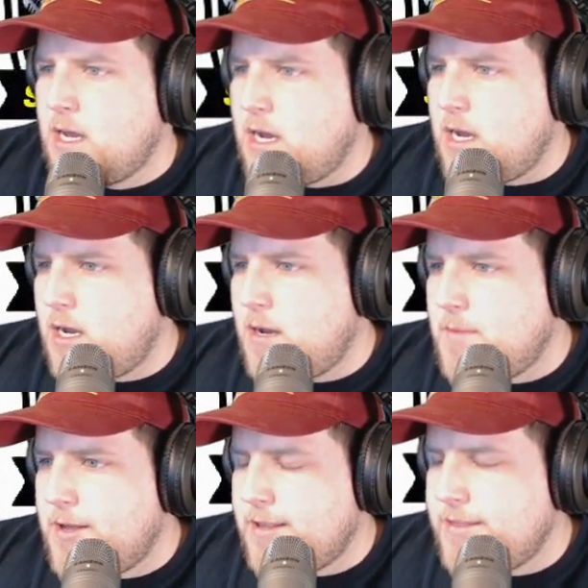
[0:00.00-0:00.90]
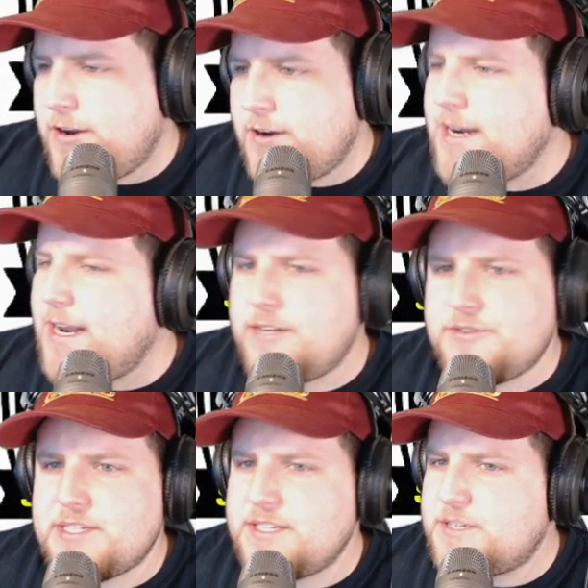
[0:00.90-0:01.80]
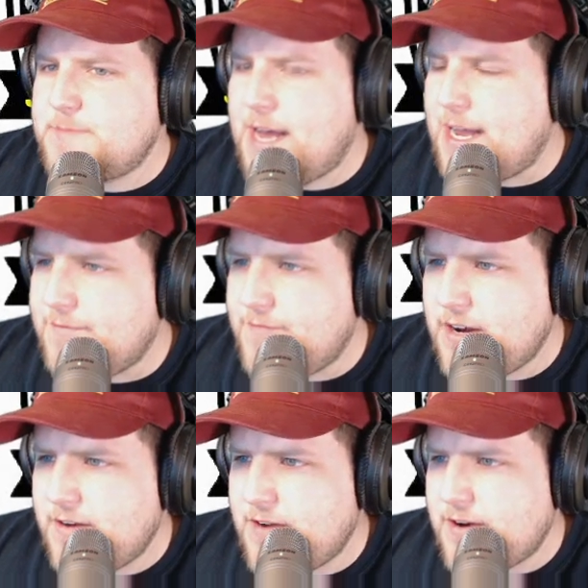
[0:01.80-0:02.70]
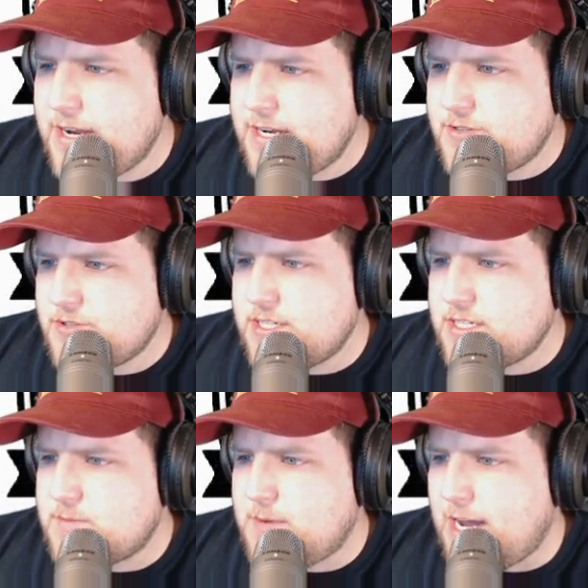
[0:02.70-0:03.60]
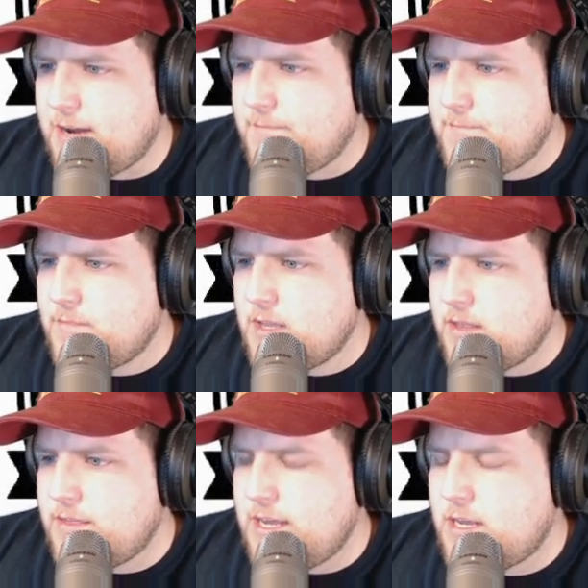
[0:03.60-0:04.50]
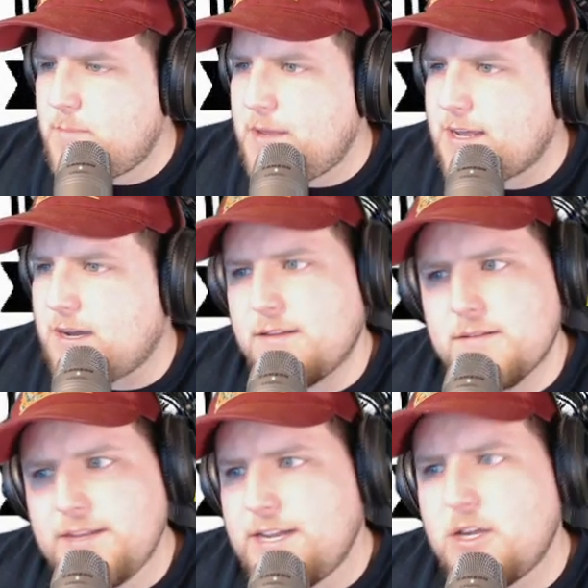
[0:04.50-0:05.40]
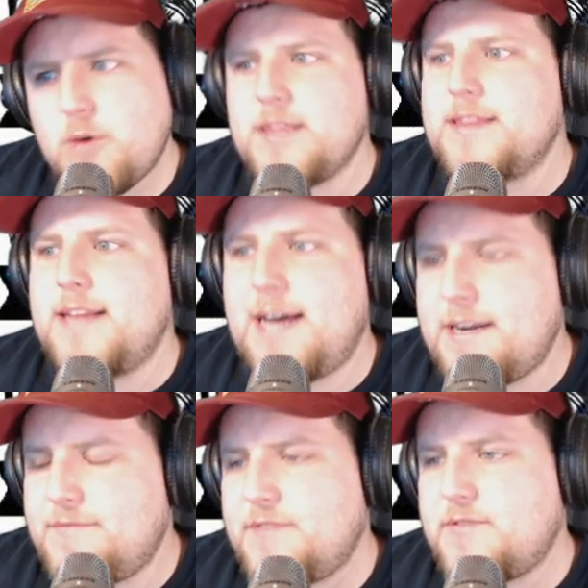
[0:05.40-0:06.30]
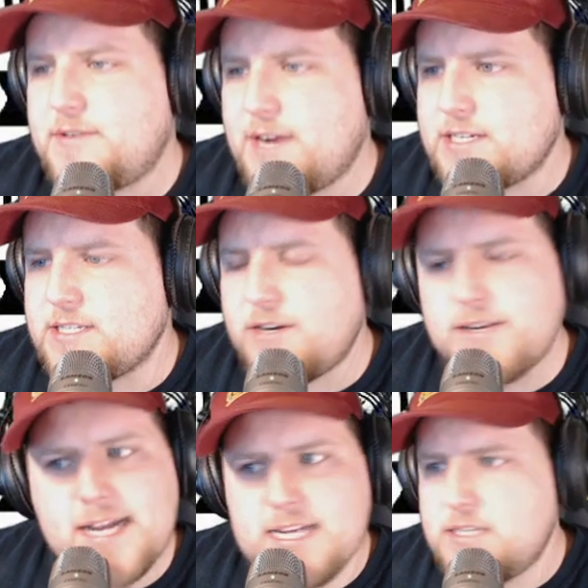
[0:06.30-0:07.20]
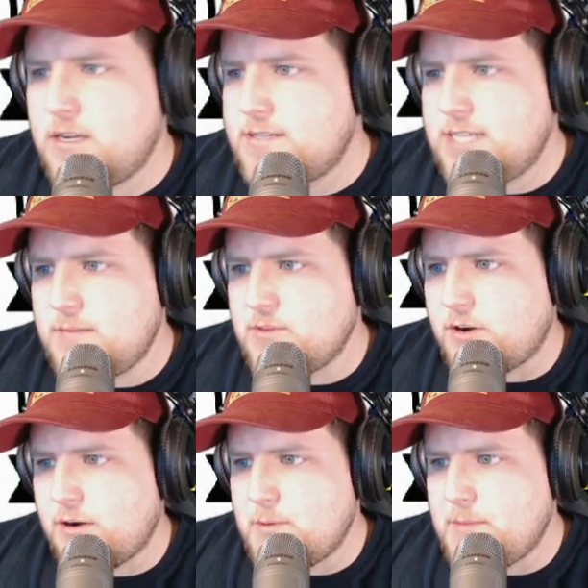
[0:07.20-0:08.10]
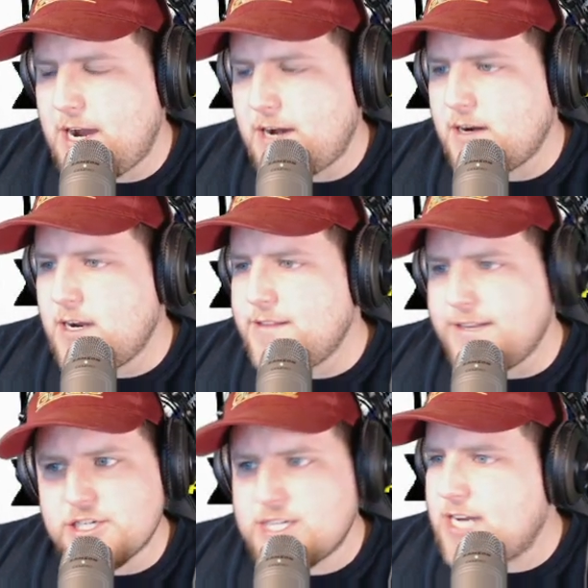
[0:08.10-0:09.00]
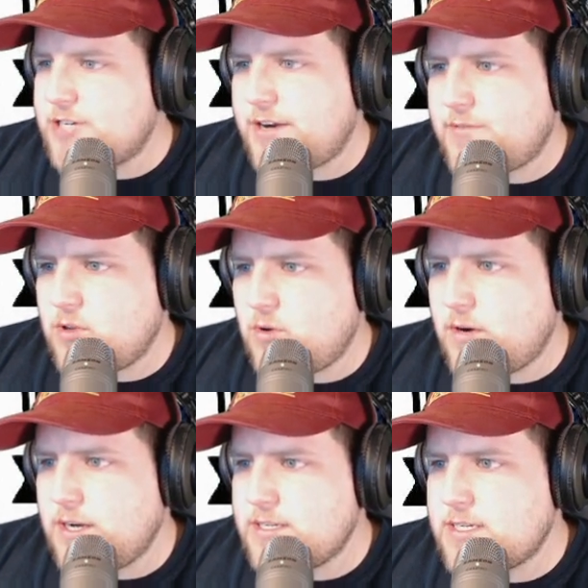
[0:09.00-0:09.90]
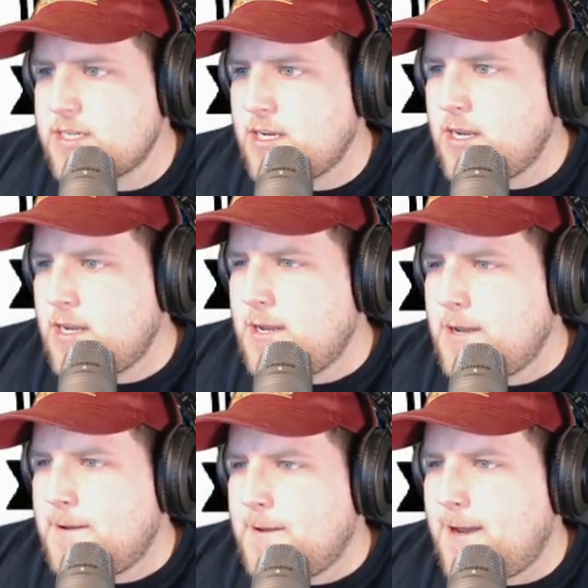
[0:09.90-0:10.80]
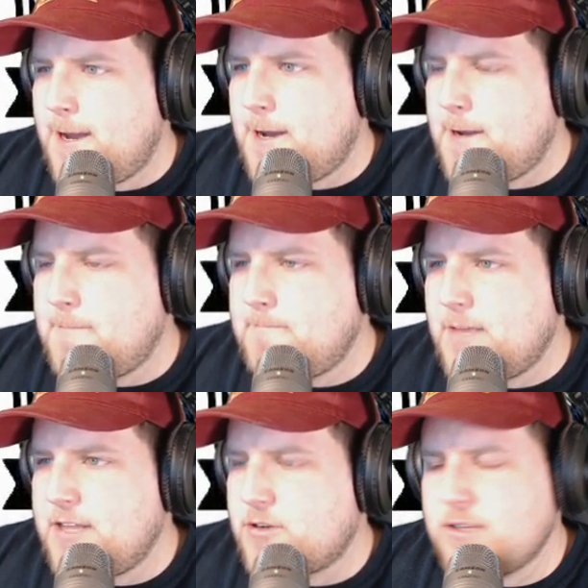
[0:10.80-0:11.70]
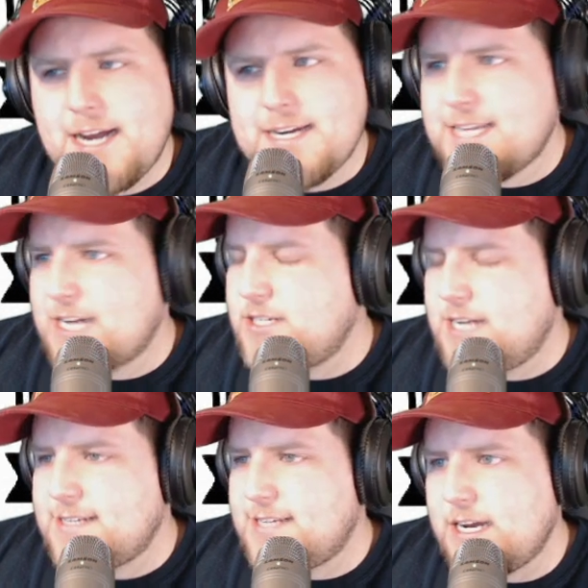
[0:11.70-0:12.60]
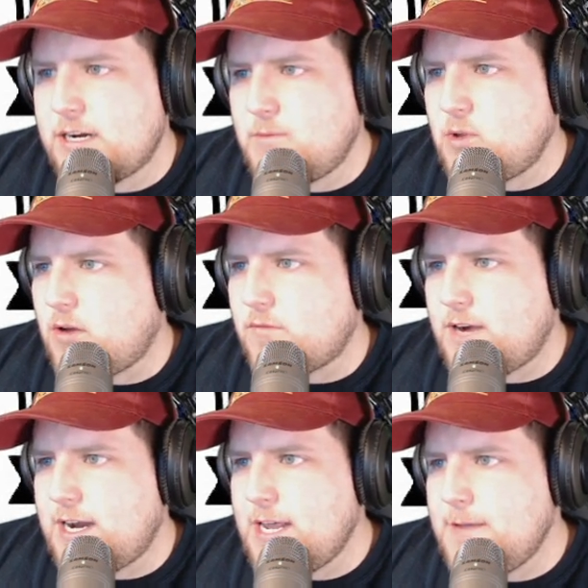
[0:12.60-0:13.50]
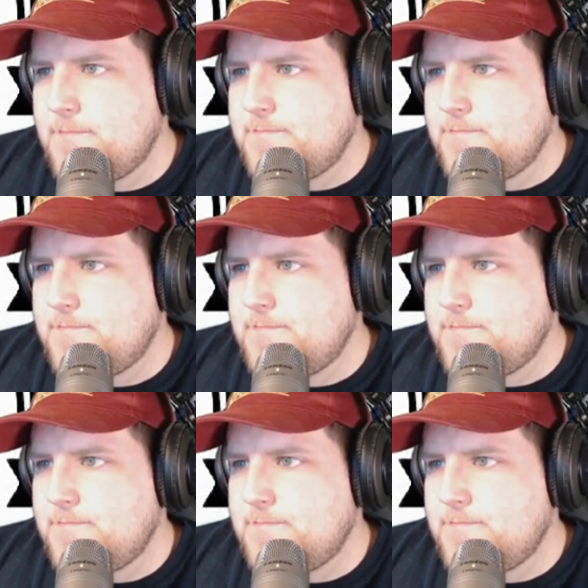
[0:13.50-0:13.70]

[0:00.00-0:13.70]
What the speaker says: They're in an interesting spot. Very, very interesting spot. They could go a lot of different directions. They're a nice young team with Urban Meyer. They just got Trevor Lawrence. And their line is actually not terrible already.